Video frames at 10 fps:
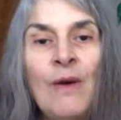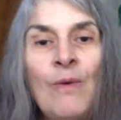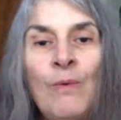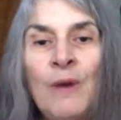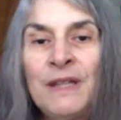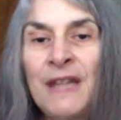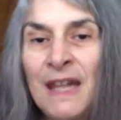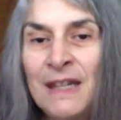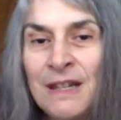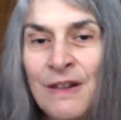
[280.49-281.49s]
one the
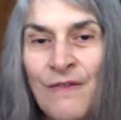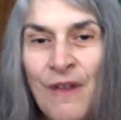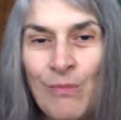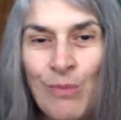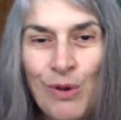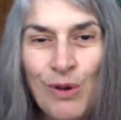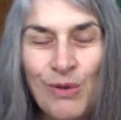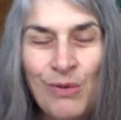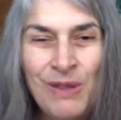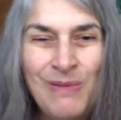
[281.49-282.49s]
end of November,
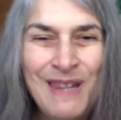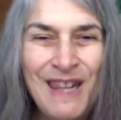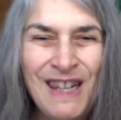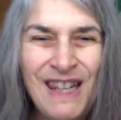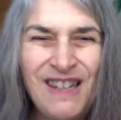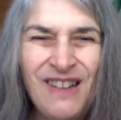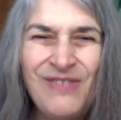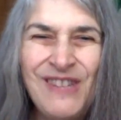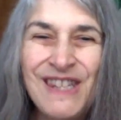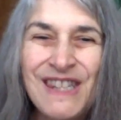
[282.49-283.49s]
one the beginning
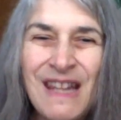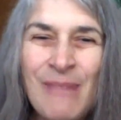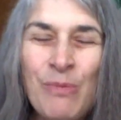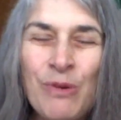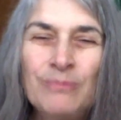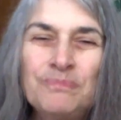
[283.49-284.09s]
of December.